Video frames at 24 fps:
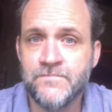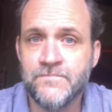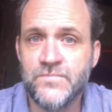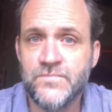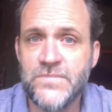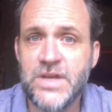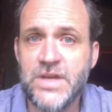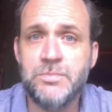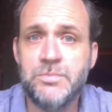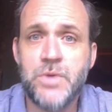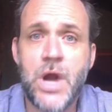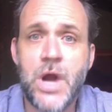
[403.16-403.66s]

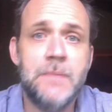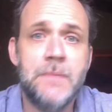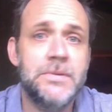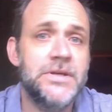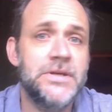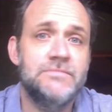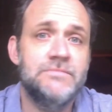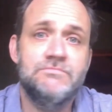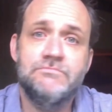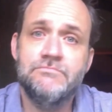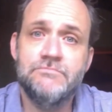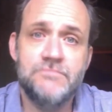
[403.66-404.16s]
They
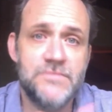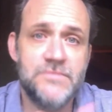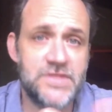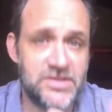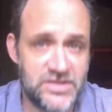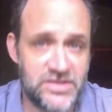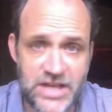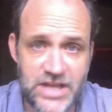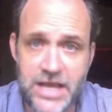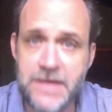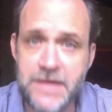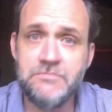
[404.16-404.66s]
probably the
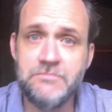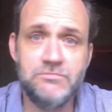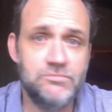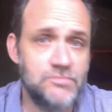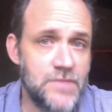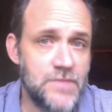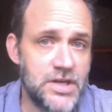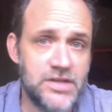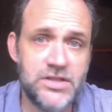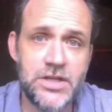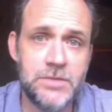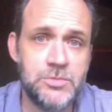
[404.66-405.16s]
same
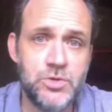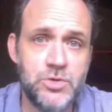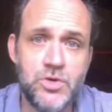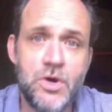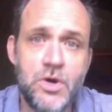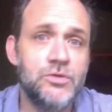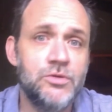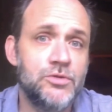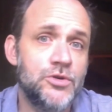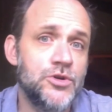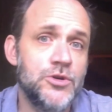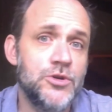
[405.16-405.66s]

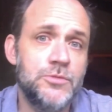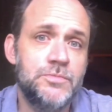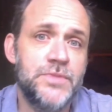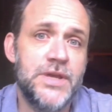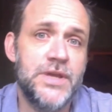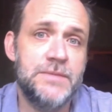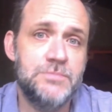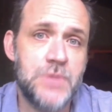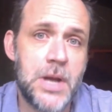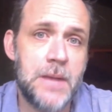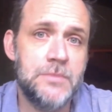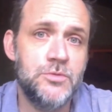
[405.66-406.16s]
NWO group.
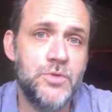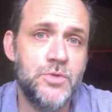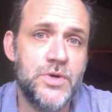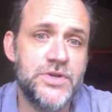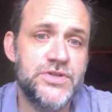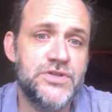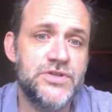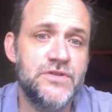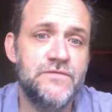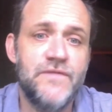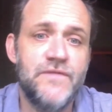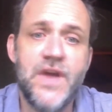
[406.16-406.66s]
They probably
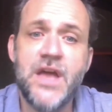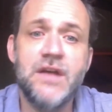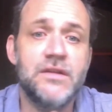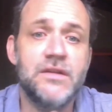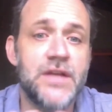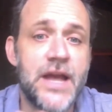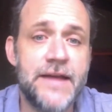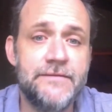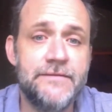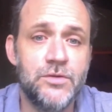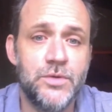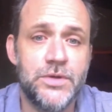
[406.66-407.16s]
want to
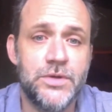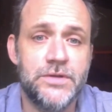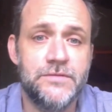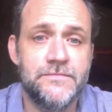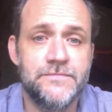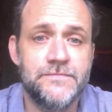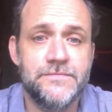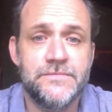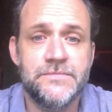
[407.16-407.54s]
surveil everyone.